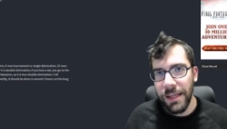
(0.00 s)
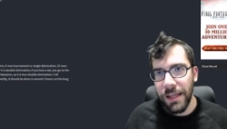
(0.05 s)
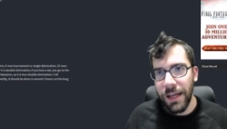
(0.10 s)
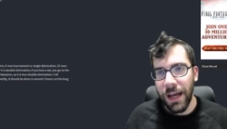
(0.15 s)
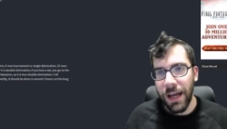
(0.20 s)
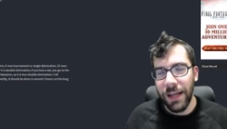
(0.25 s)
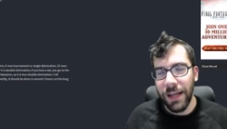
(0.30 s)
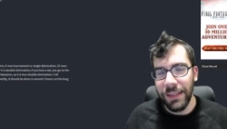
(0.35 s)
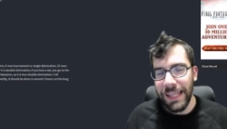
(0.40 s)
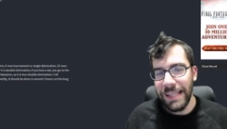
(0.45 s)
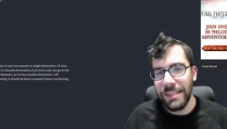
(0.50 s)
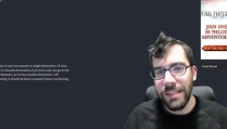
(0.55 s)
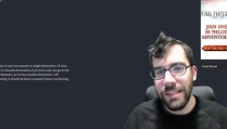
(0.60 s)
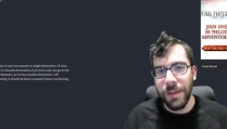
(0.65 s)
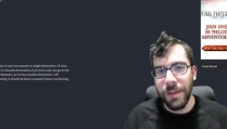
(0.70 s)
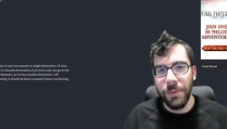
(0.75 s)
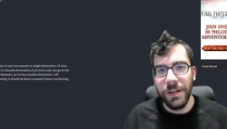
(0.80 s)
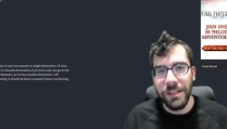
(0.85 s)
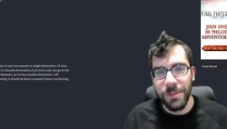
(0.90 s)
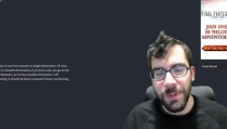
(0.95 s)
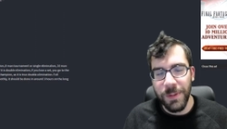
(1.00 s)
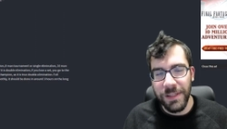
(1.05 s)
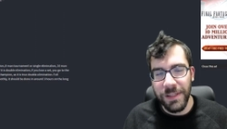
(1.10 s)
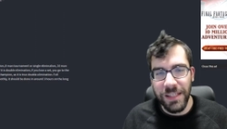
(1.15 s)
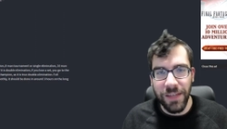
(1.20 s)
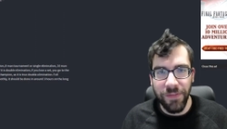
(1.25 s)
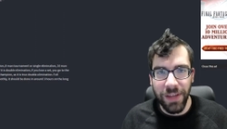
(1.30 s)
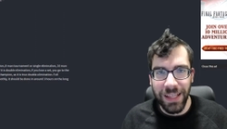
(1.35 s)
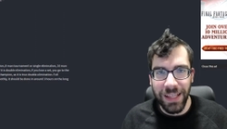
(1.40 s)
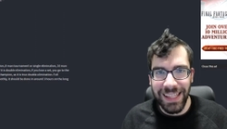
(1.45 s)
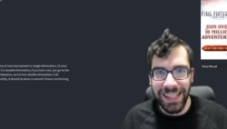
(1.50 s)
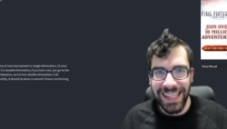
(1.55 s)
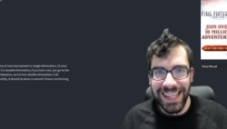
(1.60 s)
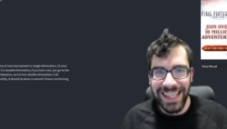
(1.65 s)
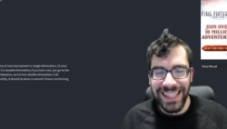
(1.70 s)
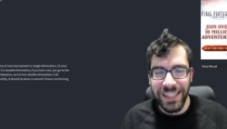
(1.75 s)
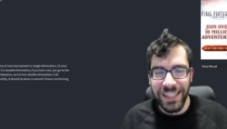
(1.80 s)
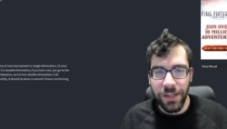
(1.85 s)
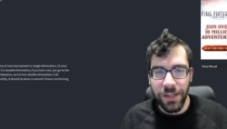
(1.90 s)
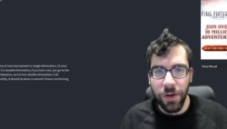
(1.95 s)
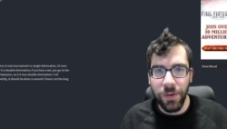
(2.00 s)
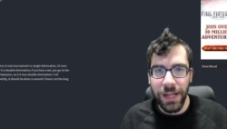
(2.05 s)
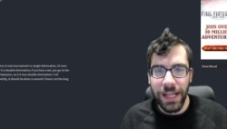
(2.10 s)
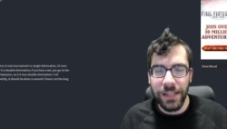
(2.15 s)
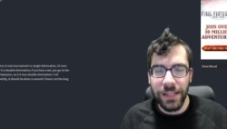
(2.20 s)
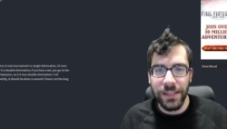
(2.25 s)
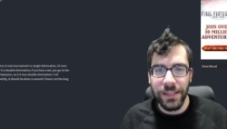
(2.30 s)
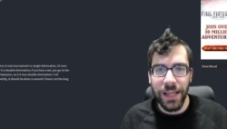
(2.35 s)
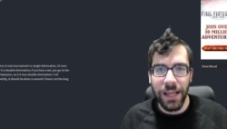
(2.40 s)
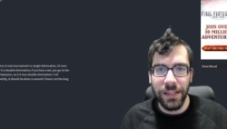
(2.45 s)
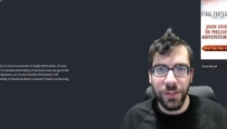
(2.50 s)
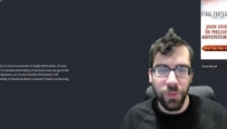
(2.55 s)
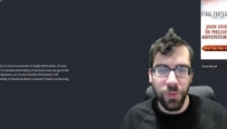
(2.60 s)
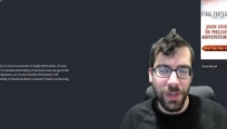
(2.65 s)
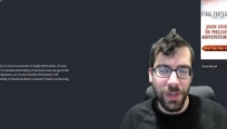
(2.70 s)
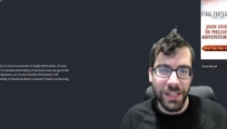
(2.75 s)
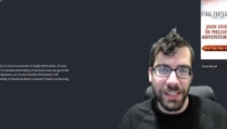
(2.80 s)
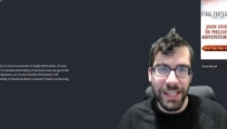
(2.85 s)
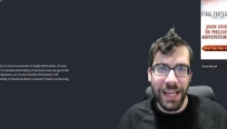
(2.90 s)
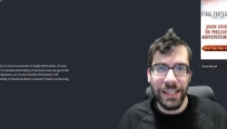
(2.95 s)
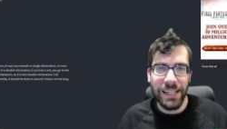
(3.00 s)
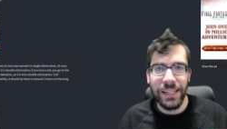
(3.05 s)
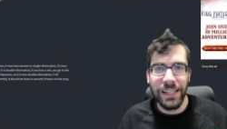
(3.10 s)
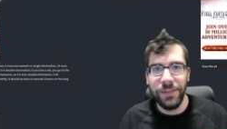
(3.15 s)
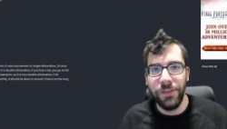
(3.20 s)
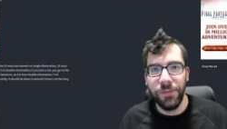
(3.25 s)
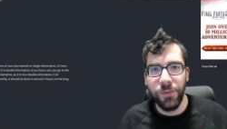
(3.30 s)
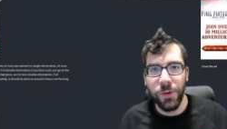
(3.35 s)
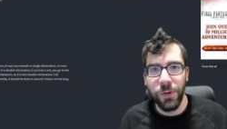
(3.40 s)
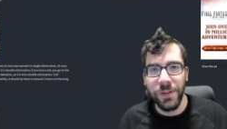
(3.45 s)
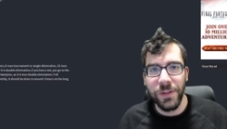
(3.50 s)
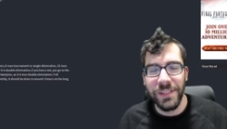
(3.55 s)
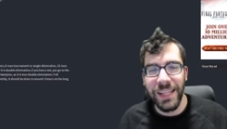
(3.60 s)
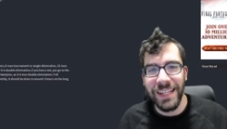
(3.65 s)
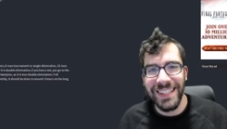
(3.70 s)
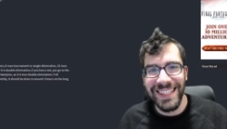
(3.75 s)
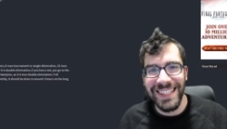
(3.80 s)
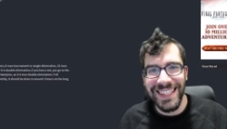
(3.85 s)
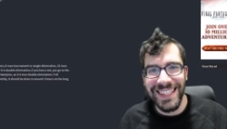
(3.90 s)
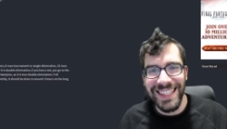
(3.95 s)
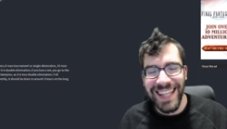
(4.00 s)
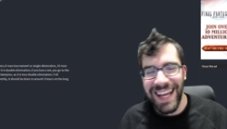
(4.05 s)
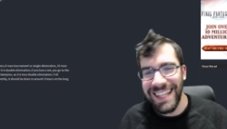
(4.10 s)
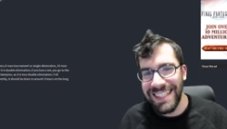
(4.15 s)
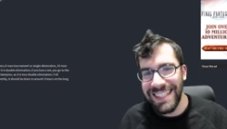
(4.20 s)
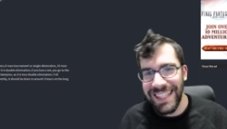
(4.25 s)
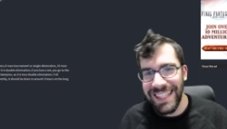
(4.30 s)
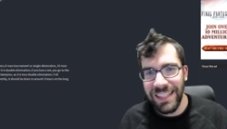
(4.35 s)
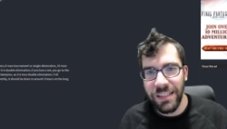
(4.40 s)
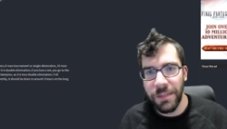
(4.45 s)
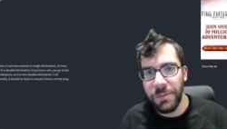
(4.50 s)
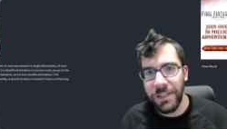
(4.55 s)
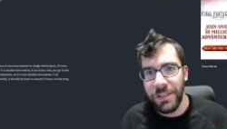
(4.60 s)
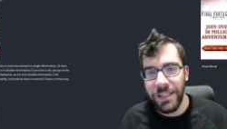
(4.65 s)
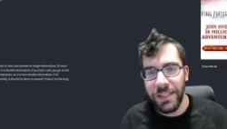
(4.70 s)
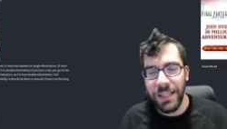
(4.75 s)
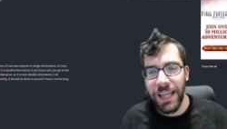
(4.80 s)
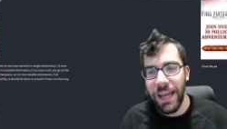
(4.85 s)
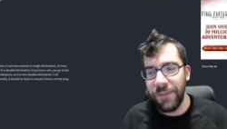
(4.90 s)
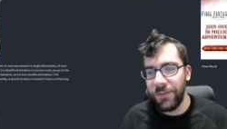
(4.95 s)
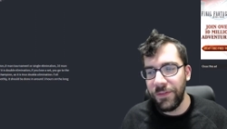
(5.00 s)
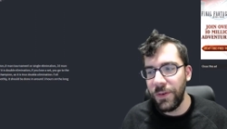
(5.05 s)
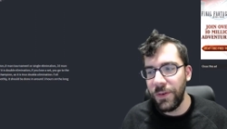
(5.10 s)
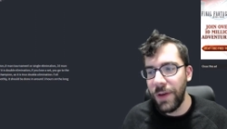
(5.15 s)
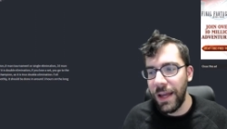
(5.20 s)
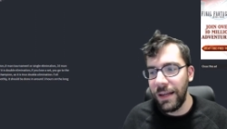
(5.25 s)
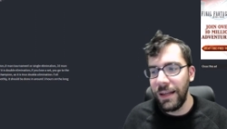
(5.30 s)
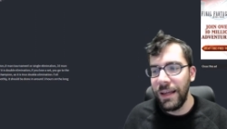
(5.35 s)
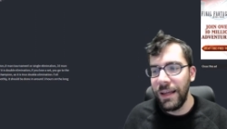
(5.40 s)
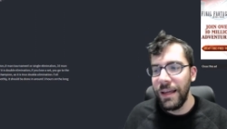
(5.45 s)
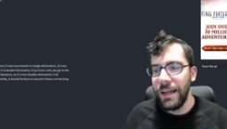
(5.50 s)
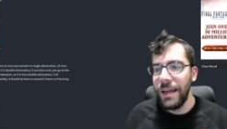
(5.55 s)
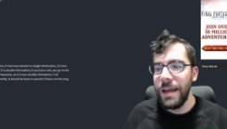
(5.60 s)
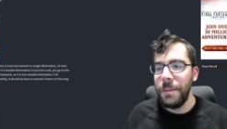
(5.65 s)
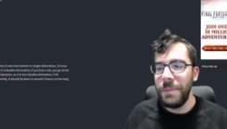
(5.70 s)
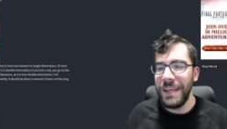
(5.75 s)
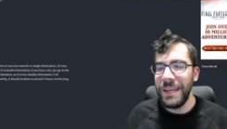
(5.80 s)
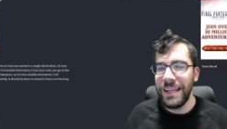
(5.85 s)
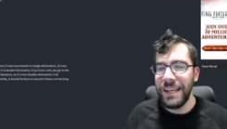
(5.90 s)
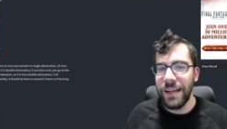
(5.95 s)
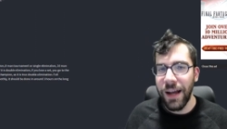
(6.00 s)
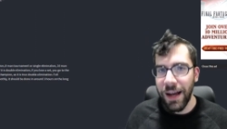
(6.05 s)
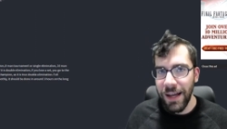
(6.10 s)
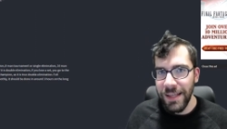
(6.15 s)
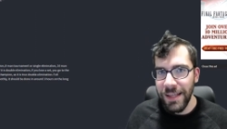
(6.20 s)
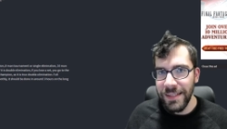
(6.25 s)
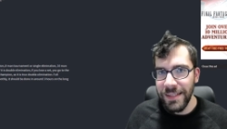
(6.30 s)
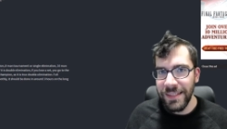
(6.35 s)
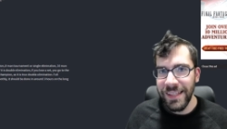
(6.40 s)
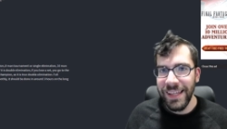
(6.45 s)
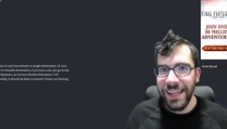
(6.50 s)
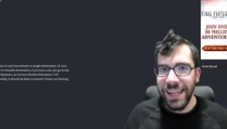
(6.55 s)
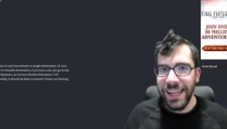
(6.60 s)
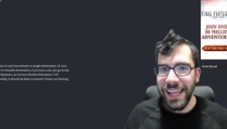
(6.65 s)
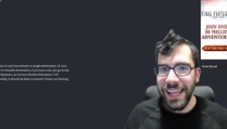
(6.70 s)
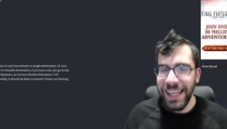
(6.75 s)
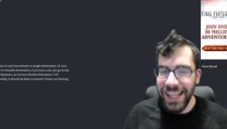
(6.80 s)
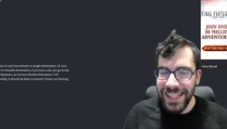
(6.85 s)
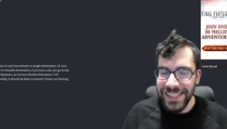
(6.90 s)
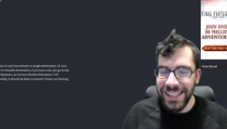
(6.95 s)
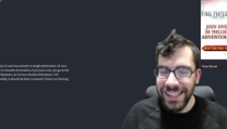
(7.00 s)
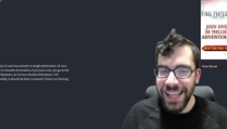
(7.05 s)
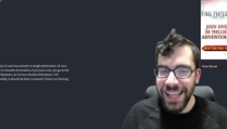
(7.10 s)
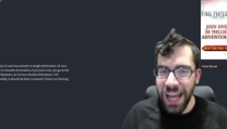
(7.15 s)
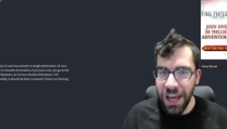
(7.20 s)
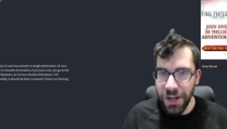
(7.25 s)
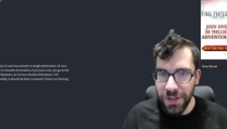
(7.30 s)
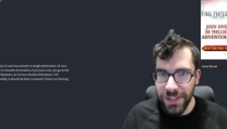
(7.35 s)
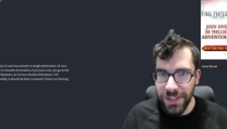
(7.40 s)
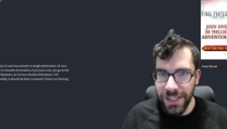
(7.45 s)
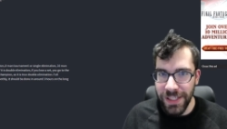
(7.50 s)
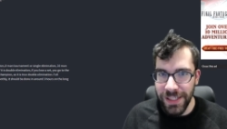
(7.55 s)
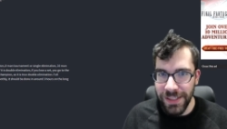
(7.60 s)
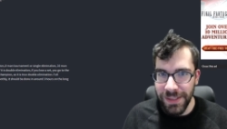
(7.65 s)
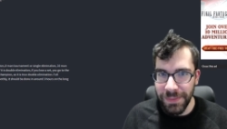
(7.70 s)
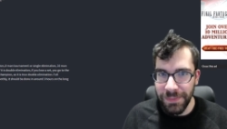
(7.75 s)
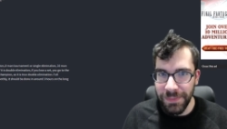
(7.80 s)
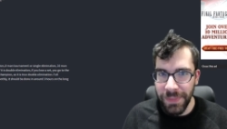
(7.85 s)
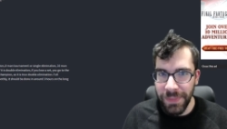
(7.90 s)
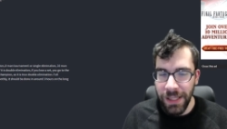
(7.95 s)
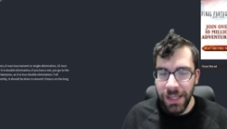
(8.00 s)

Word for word: unless someone specifically donates on twitch dot T V forward slash Dante W T F U N, because it is the honor system.